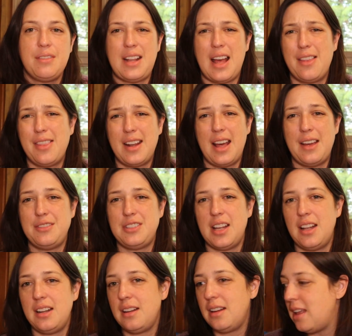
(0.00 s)
Now that
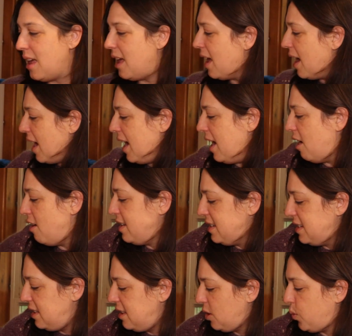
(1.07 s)
I already
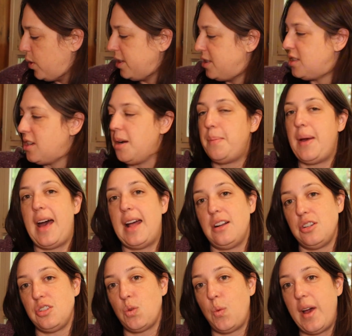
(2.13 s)
did the quilt star
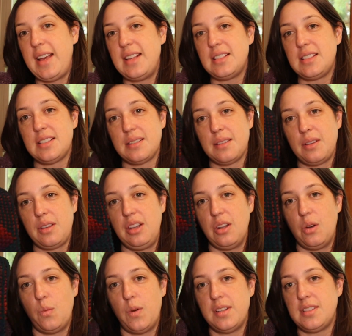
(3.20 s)
pattern twice,
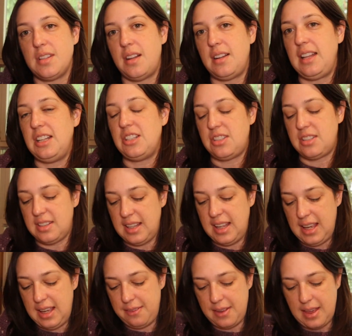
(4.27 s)
once on each
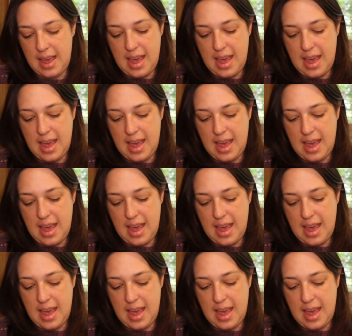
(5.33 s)
sleeve.